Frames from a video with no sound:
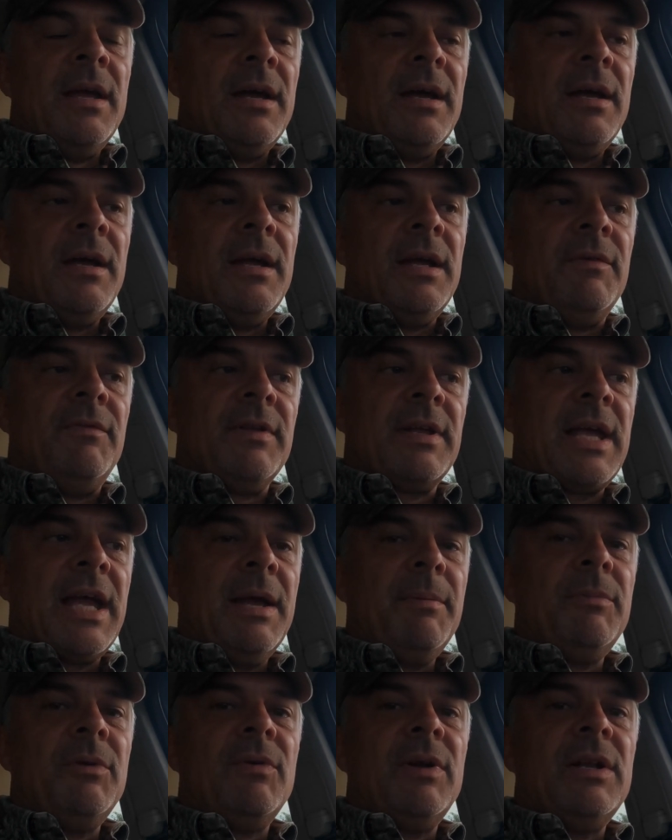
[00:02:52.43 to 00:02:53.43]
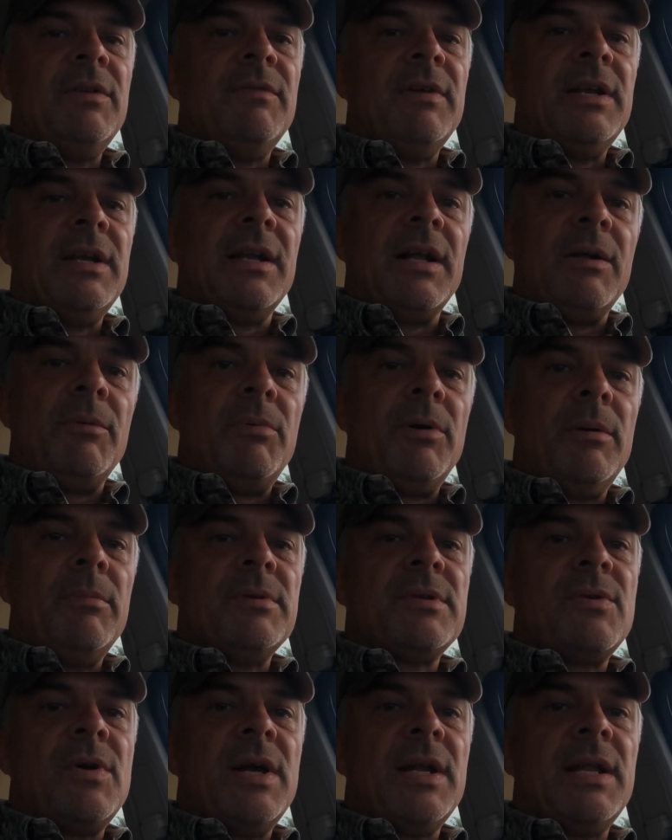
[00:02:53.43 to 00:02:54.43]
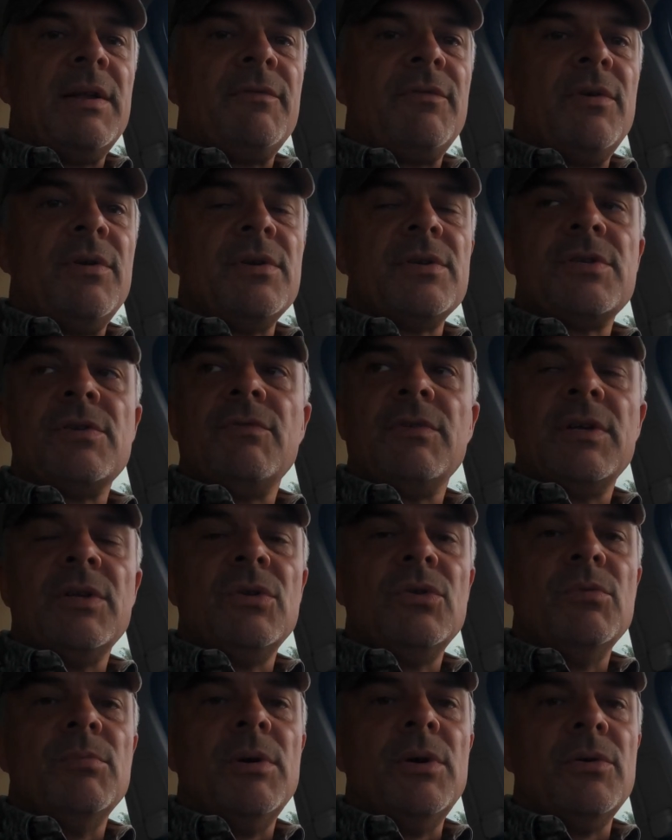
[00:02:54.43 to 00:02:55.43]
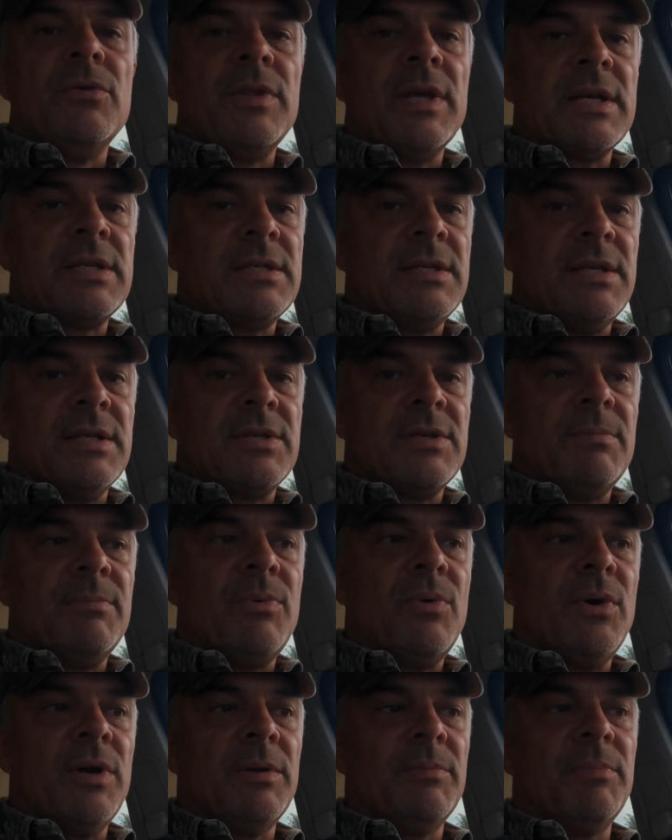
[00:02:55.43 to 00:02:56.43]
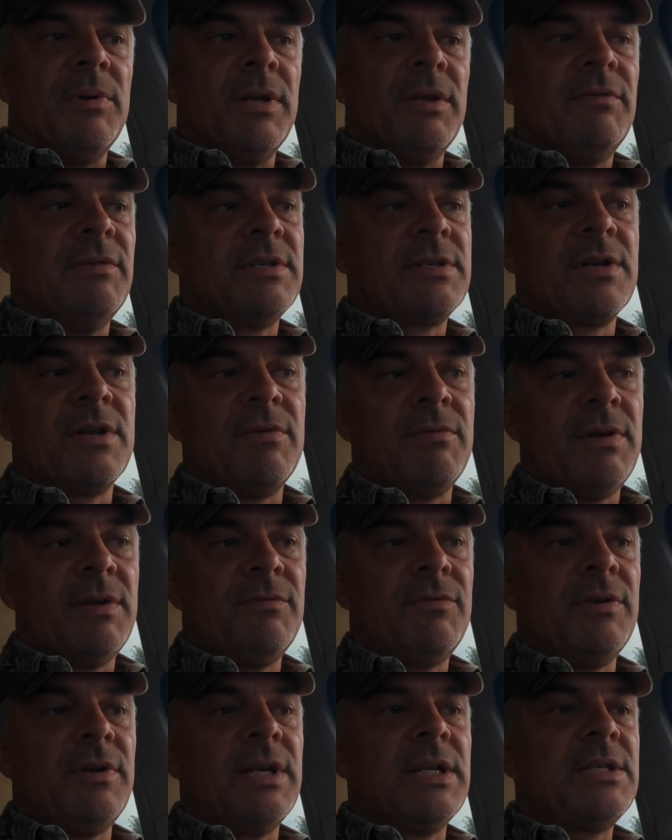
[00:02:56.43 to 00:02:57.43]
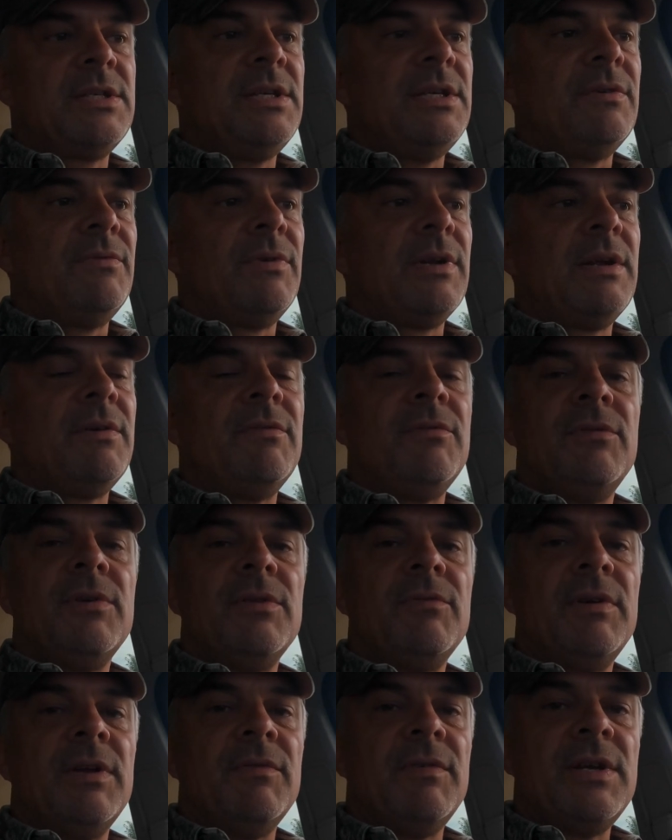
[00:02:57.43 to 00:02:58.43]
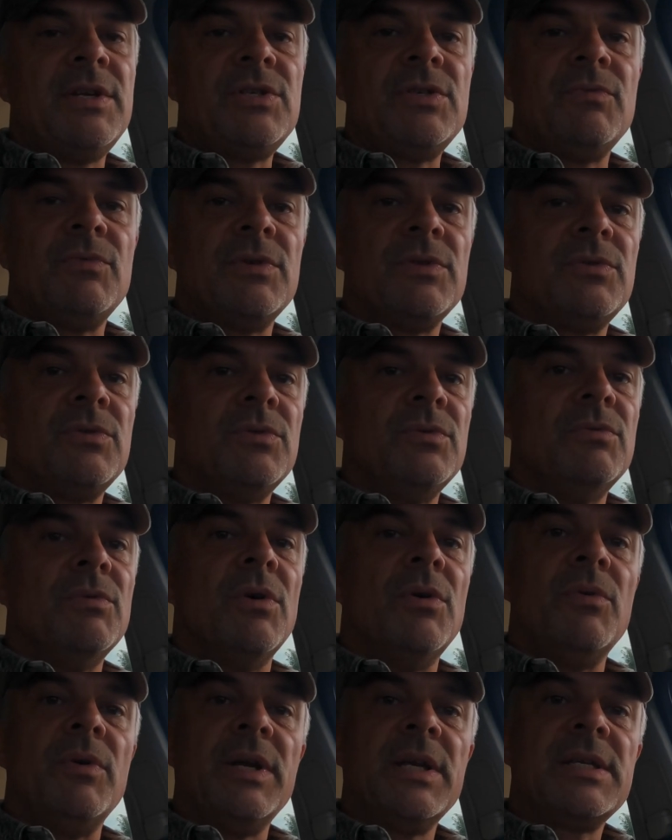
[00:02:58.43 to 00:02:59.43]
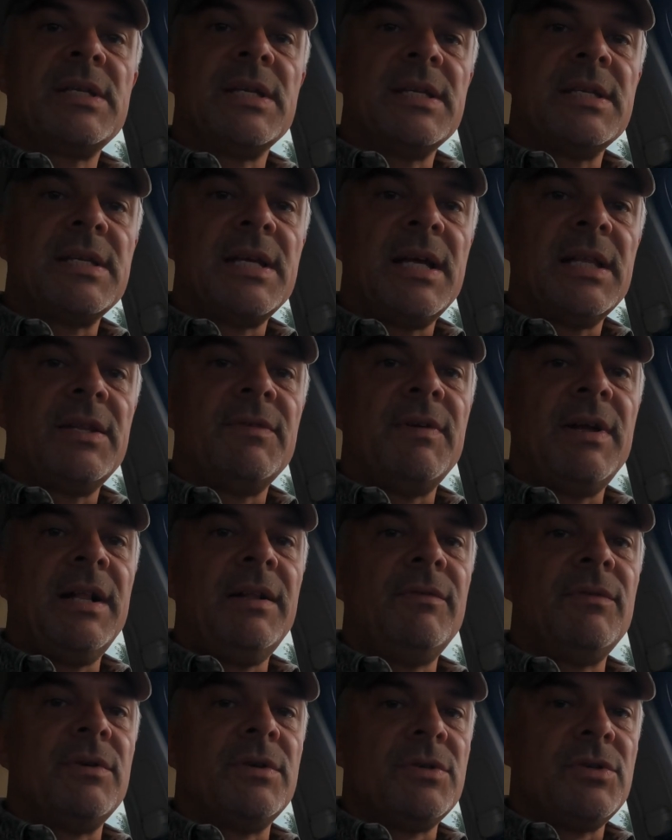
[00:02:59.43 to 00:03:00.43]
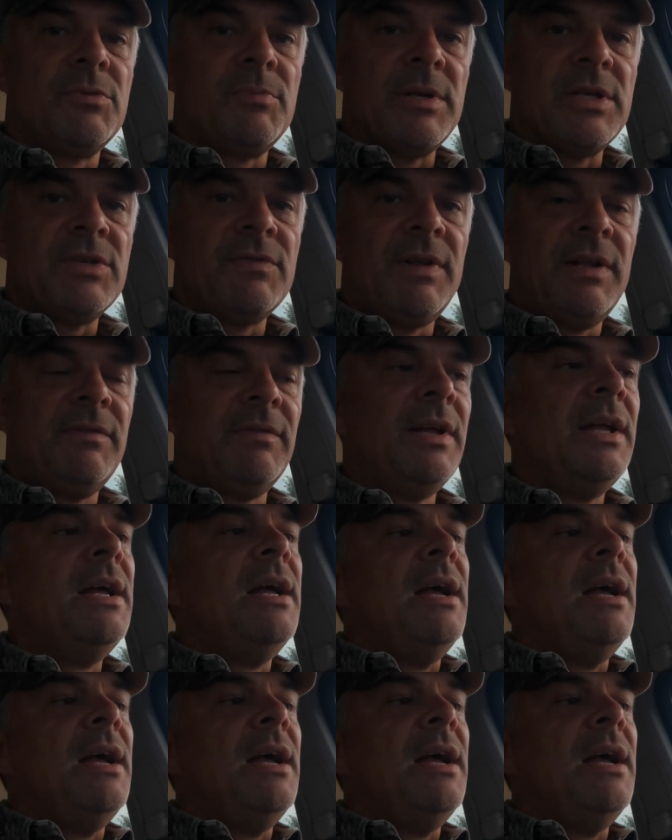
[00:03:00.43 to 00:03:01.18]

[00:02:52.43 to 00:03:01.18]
Uh, if it can be renovated, I'll probably try that first so we can do both actually at some point. But if it's going to run for next year or whatever with a renovation with new O rings inside the valve or a suspension valve,